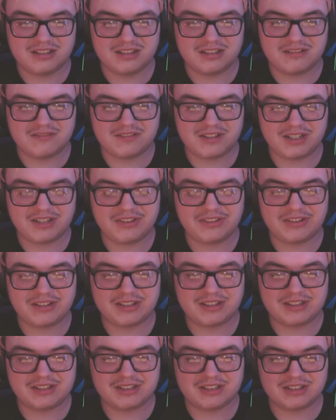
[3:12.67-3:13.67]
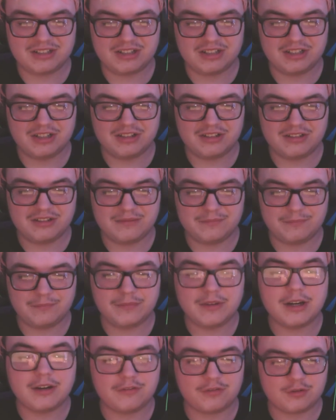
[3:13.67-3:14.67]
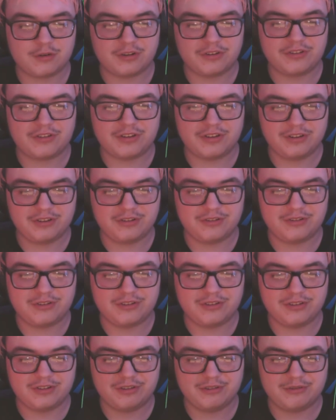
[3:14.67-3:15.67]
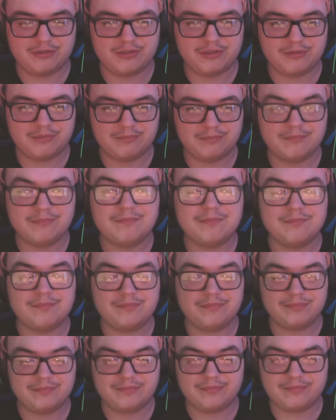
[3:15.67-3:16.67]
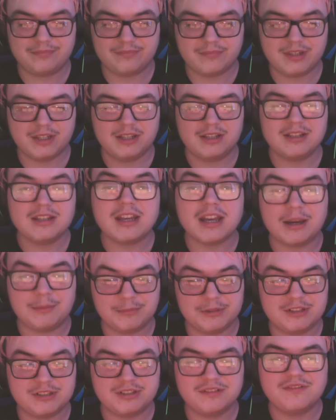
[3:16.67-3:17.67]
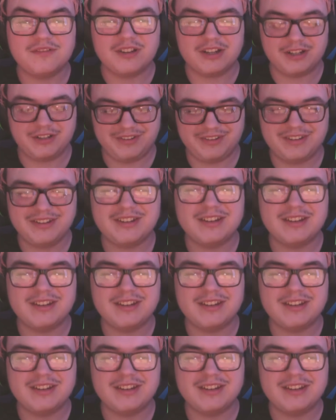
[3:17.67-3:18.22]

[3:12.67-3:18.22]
Why is that a challenge? Of course he's gonna use his nose. Yeah, mission failed.